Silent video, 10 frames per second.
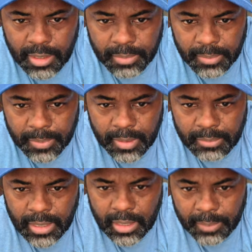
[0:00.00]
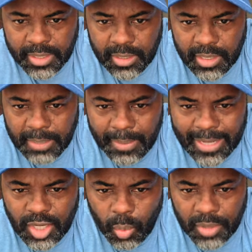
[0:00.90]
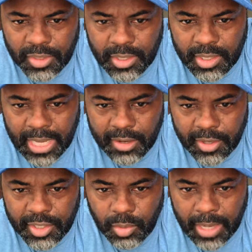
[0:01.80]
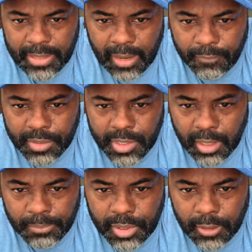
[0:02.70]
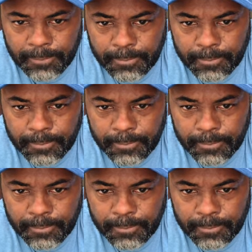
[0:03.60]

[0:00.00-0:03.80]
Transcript: Let me see. Does anybody know what the standard is right now for tips?